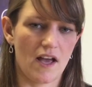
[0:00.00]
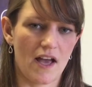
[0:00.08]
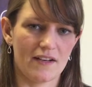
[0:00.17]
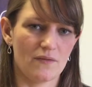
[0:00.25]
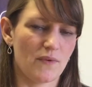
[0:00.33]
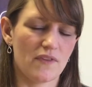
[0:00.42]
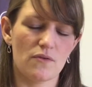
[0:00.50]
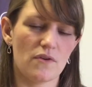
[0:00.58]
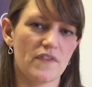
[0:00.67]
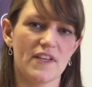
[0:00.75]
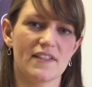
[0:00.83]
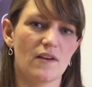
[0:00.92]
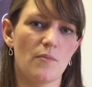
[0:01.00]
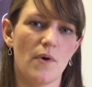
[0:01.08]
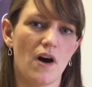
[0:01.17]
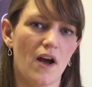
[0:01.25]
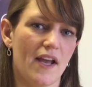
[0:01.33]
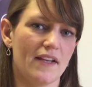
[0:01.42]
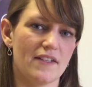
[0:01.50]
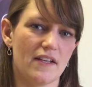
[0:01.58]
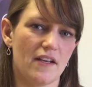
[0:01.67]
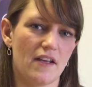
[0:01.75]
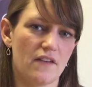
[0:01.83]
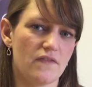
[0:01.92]
And with all of this combined,
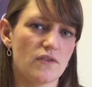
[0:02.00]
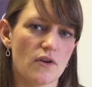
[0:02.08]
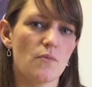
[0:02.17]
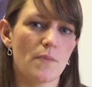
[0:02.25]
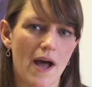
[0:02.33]
if you don't